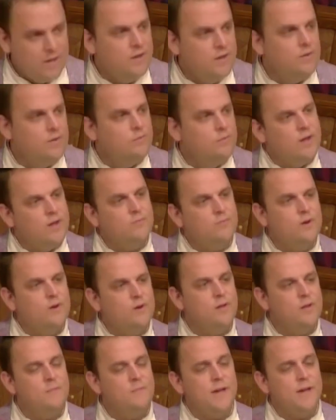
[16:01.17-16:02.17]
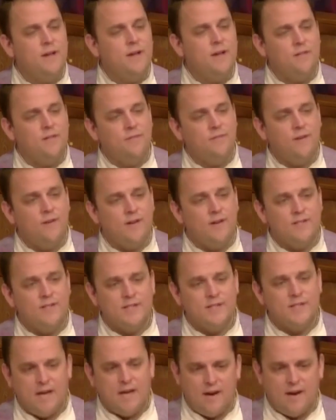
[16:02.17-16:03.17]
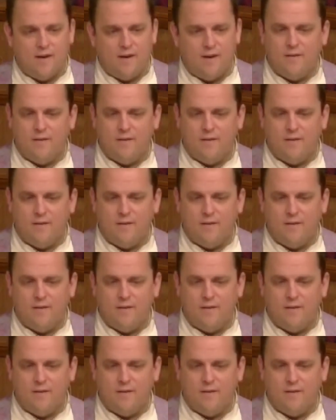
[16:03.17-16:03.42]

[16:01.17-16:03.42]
When will it be enough for us to care?